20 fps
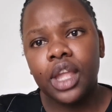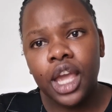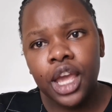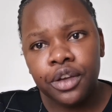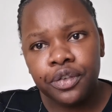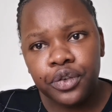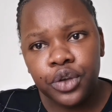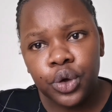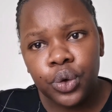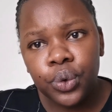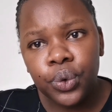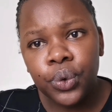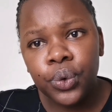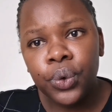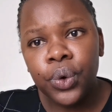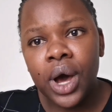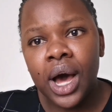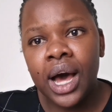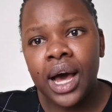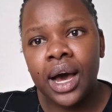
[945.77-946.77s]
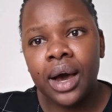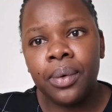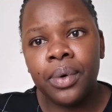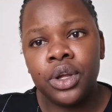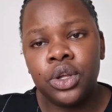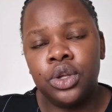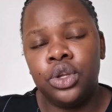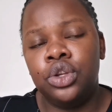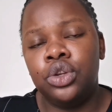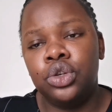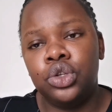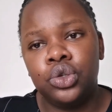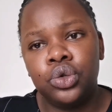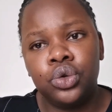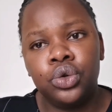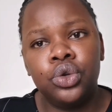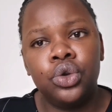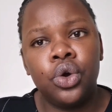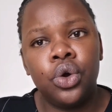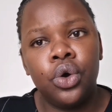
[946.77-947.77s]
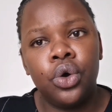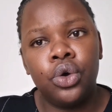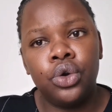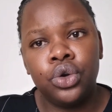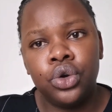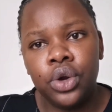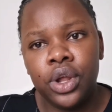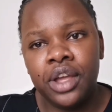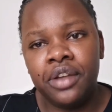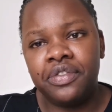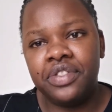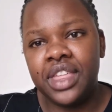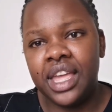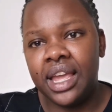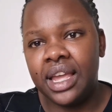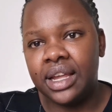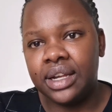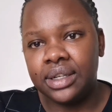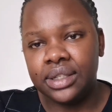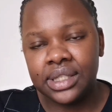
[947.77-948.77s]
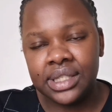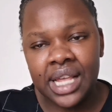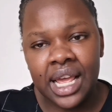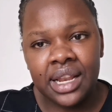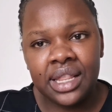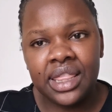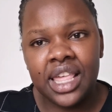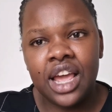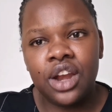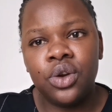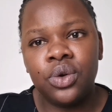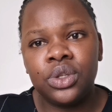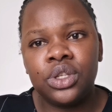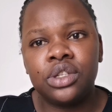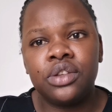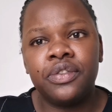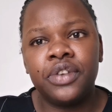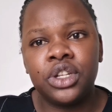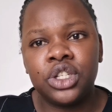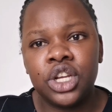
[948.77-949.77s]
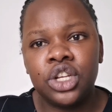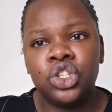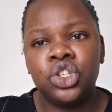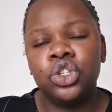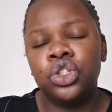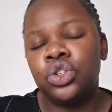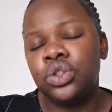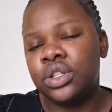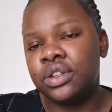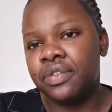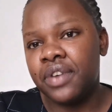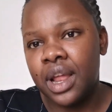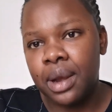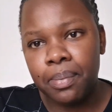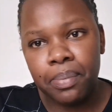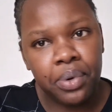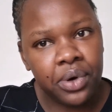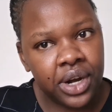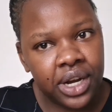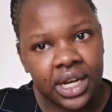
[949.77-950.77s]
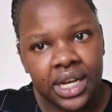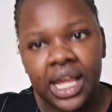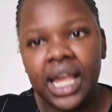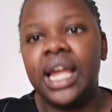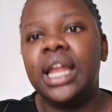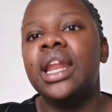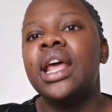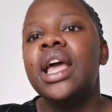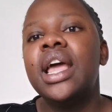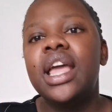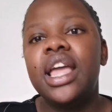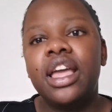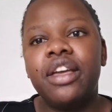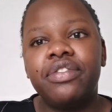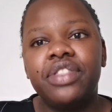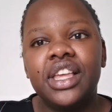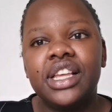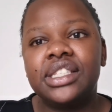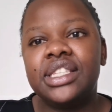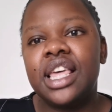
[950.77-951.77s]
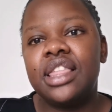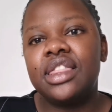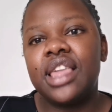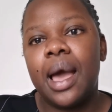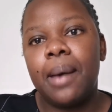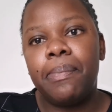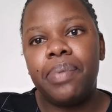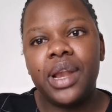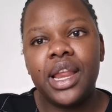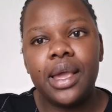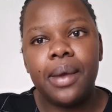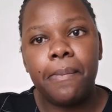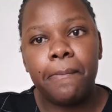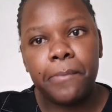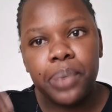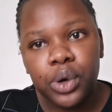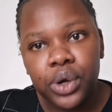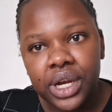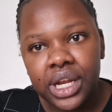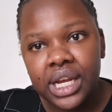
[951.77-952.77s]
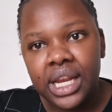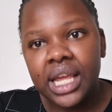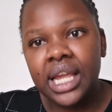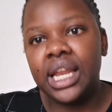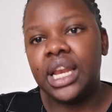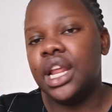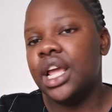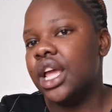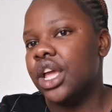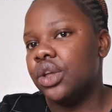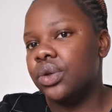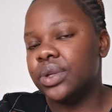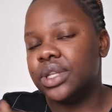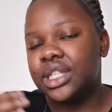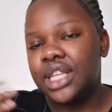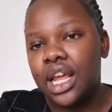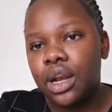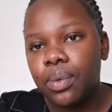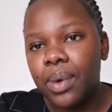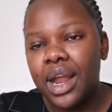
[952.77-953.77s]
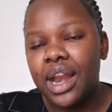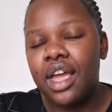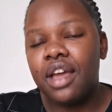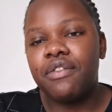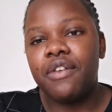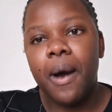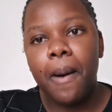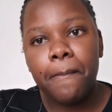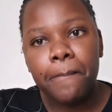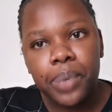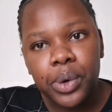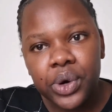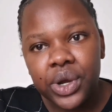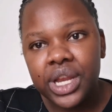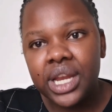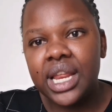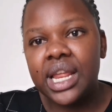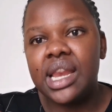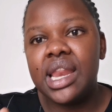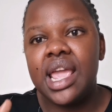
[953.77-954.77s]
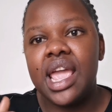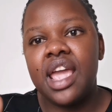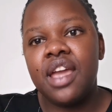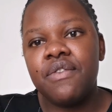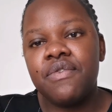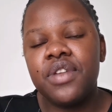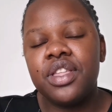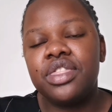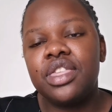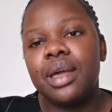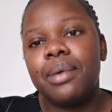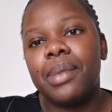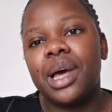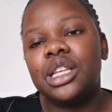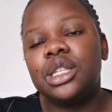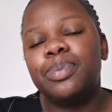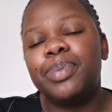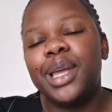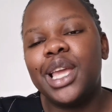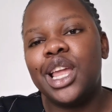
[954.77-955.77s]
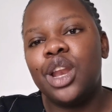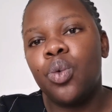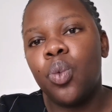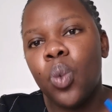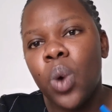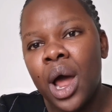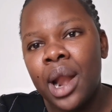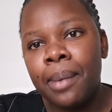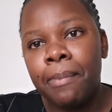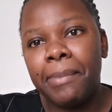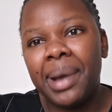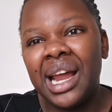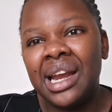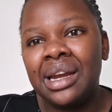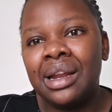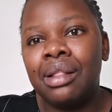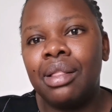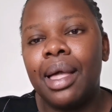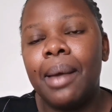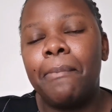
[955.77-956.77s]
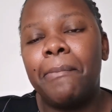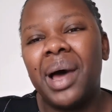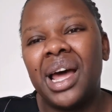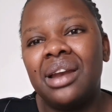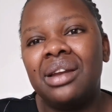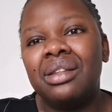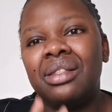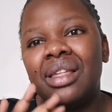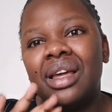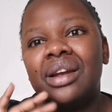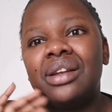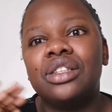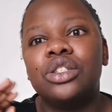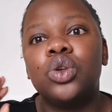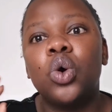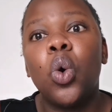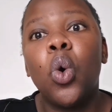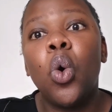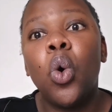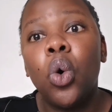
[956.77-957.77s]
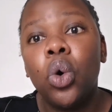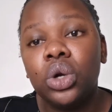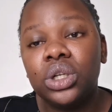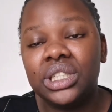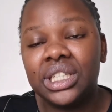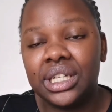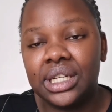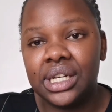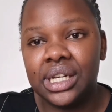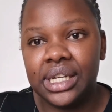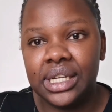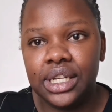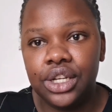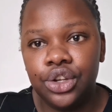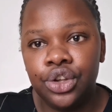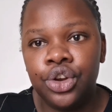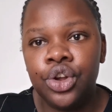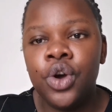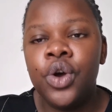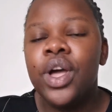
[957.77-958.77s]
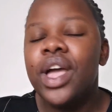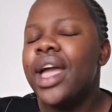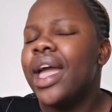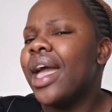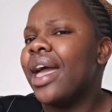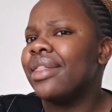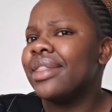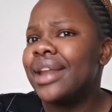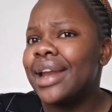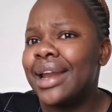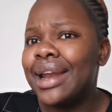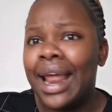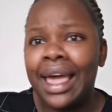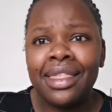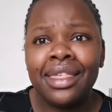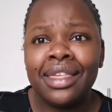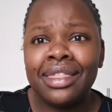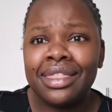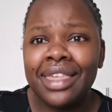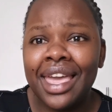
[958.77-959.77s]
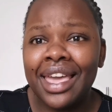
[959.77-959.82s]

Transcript: If you if they send their notice of intention to defend, put it in. If they send their plea, put it in. You send whatever, put it in. Everything must be in one bundle, a bundle that is orderly, And then another